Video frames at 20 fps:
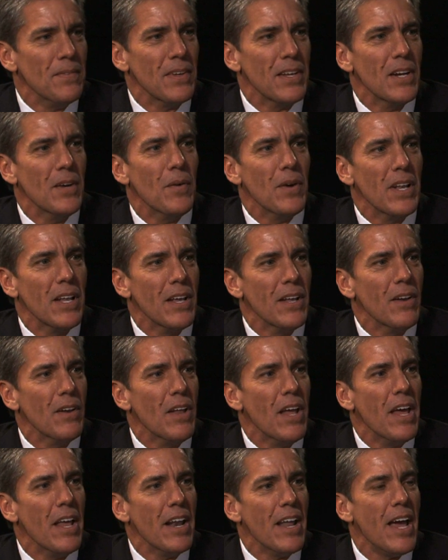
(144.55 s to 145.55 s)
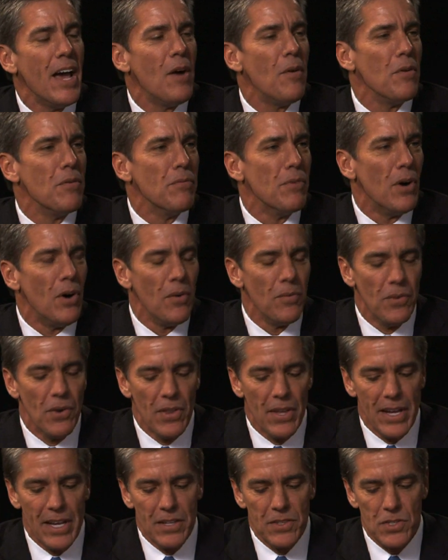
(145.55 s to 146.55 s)
And how involved are
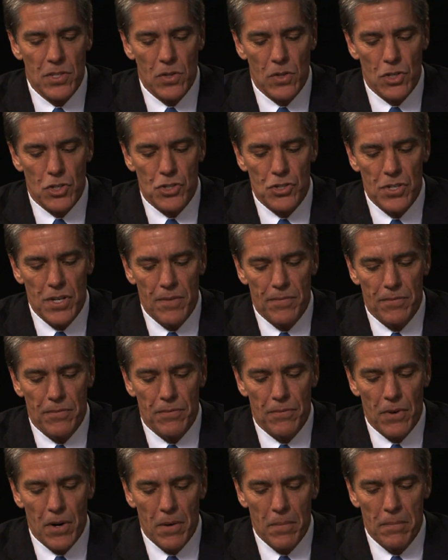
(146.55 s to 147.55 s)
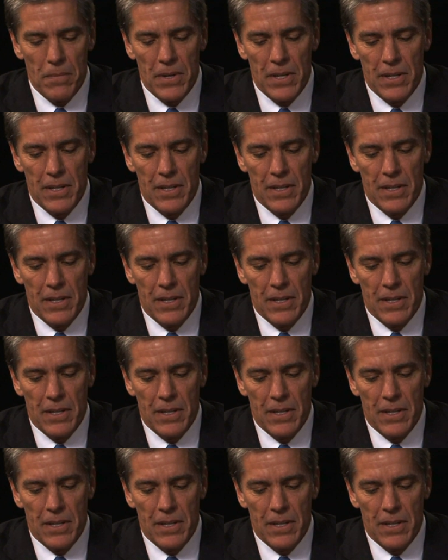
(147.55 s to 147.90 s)
they? And so the shift from